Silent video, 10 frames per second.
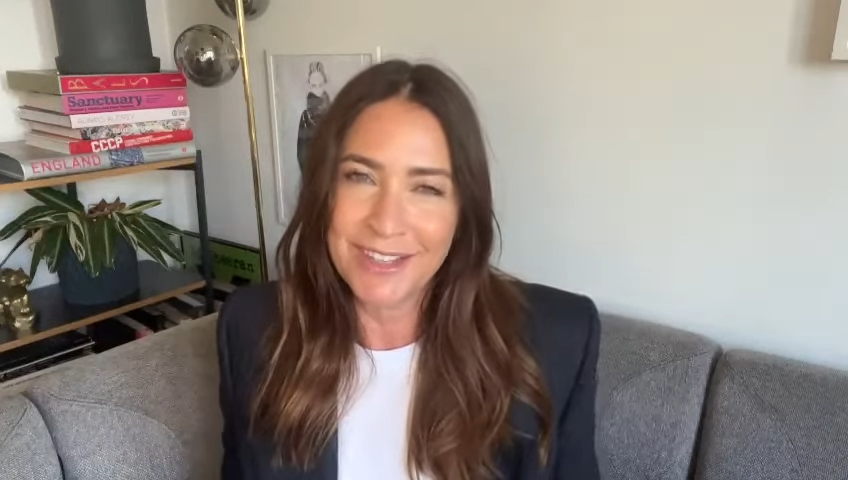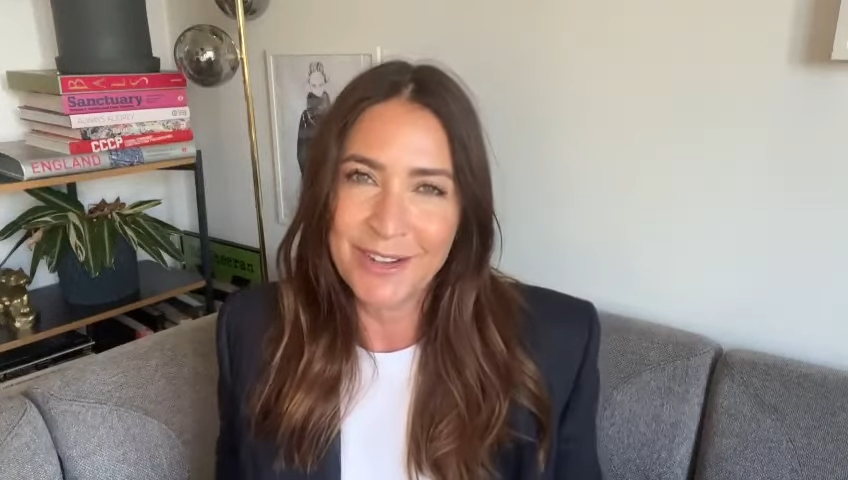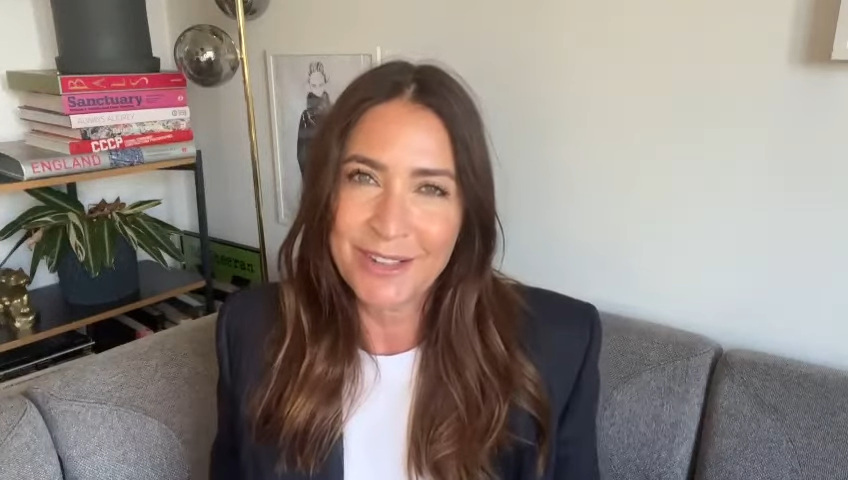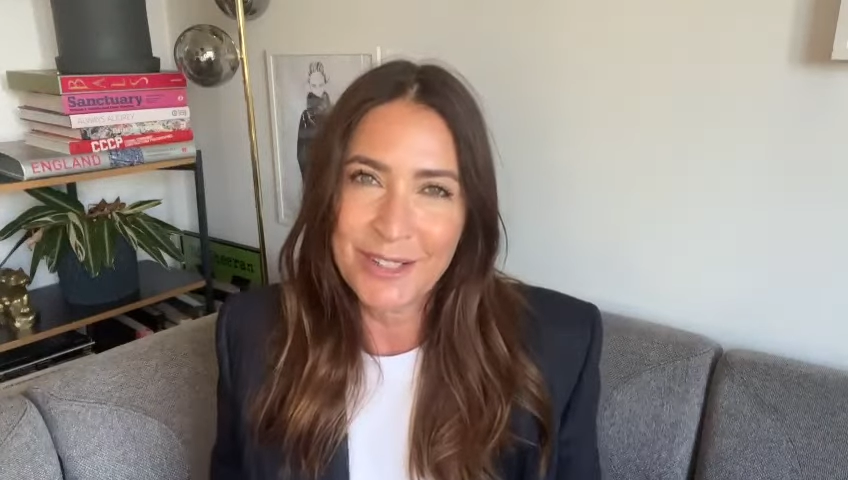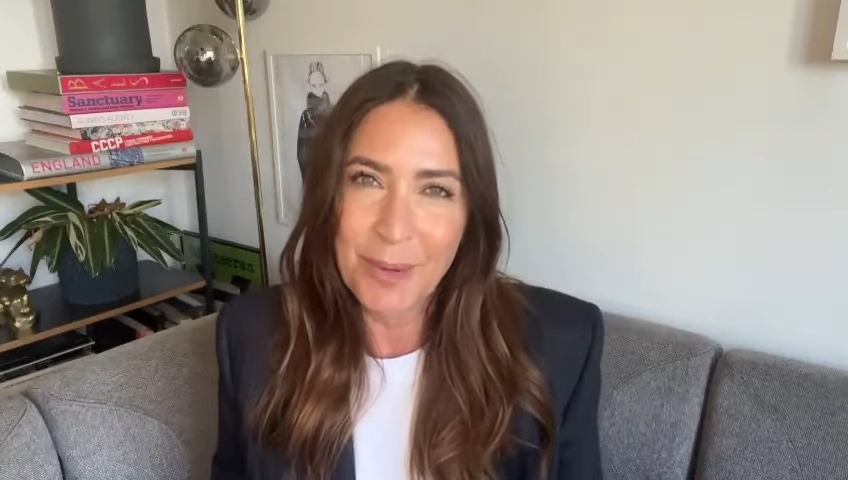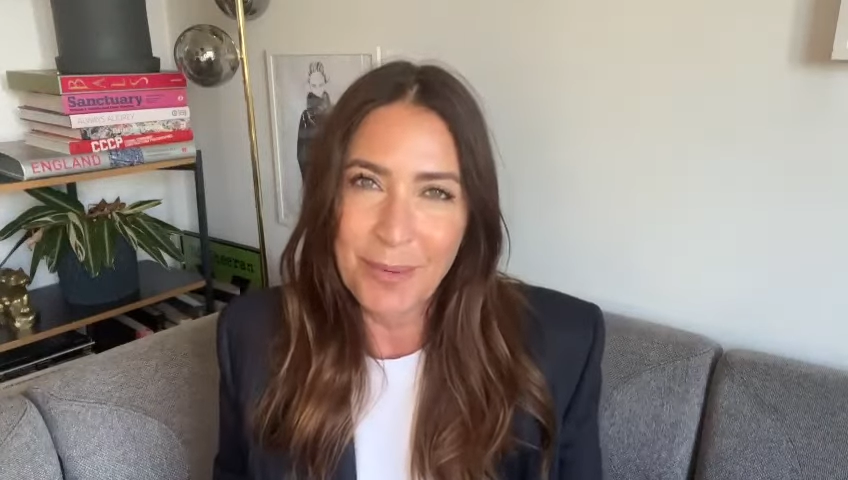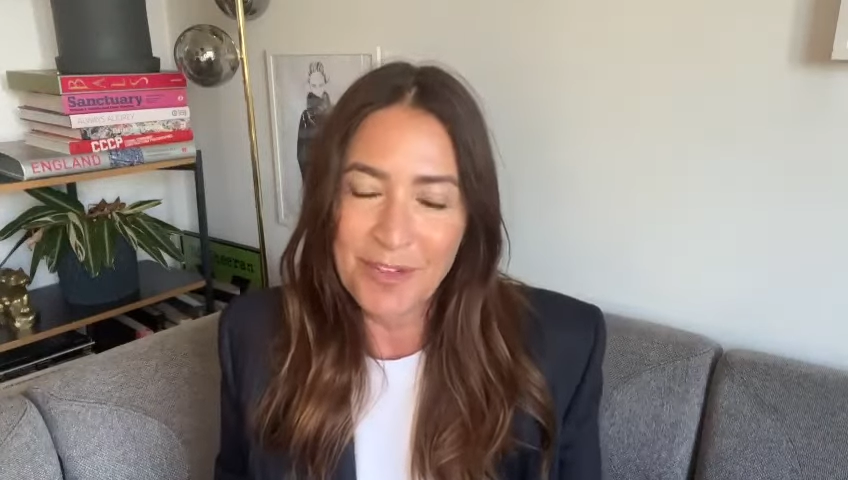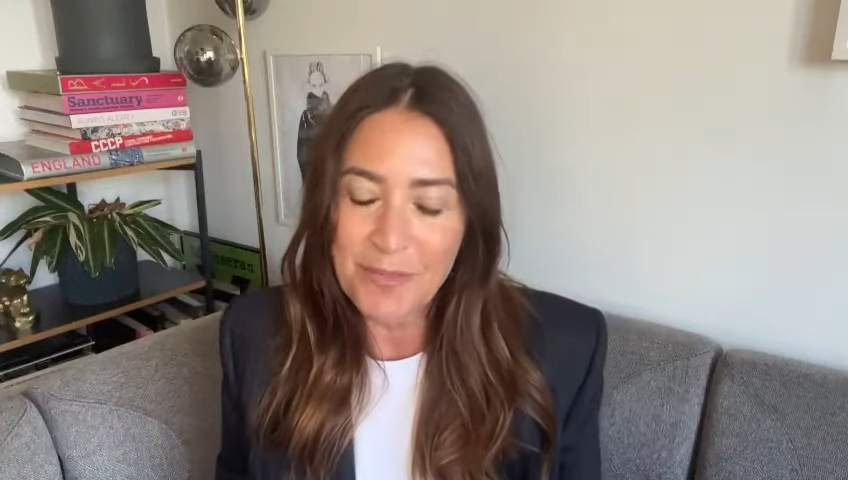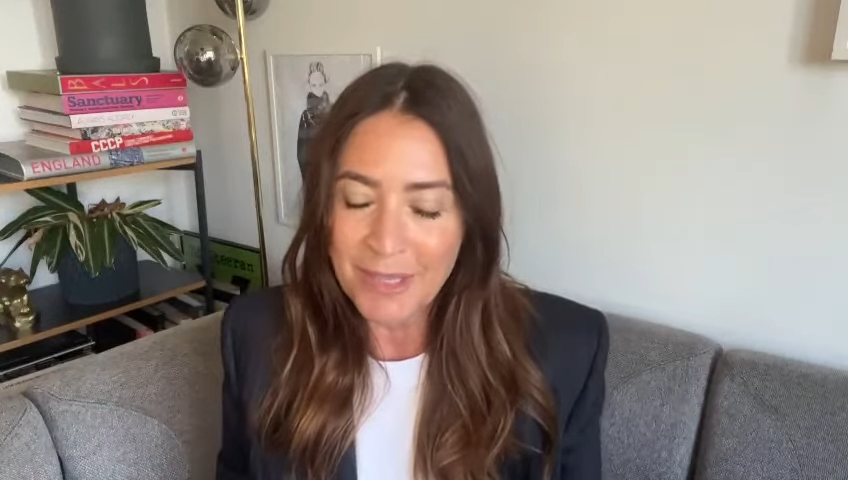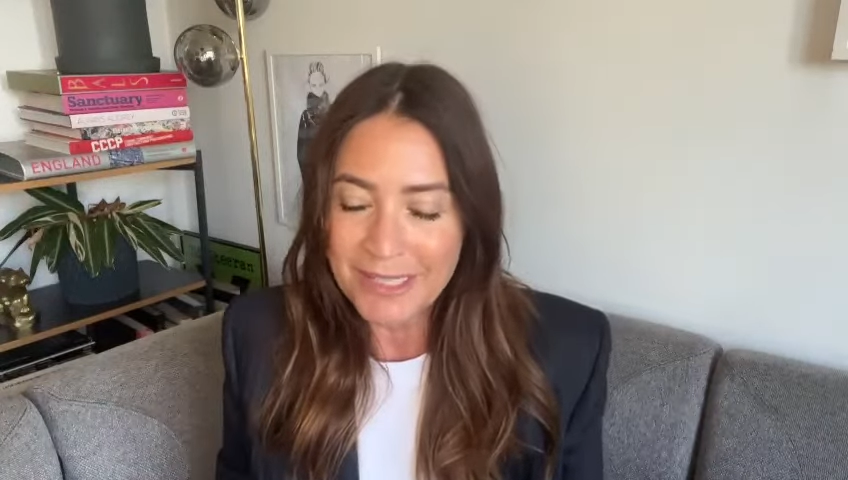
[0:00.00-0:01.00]
last couple
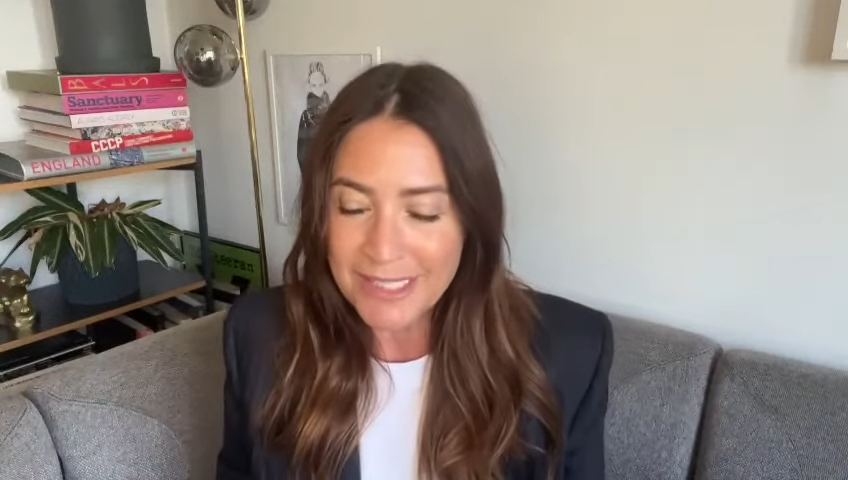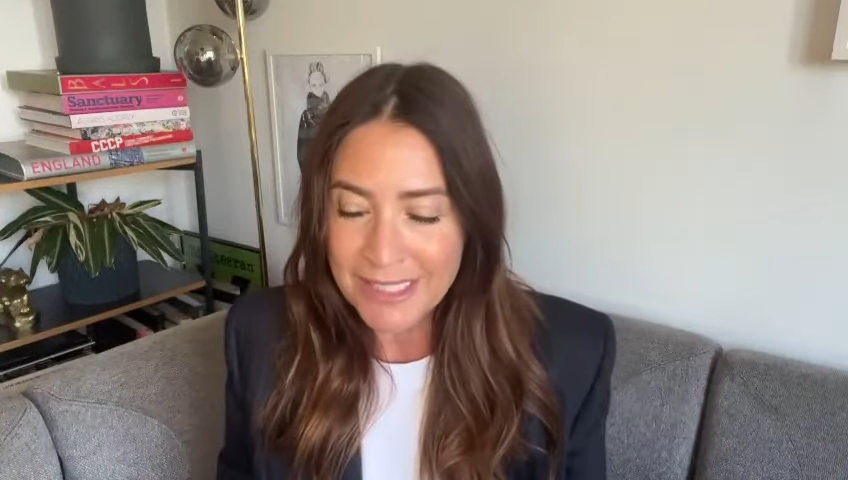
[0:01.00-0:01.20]
of months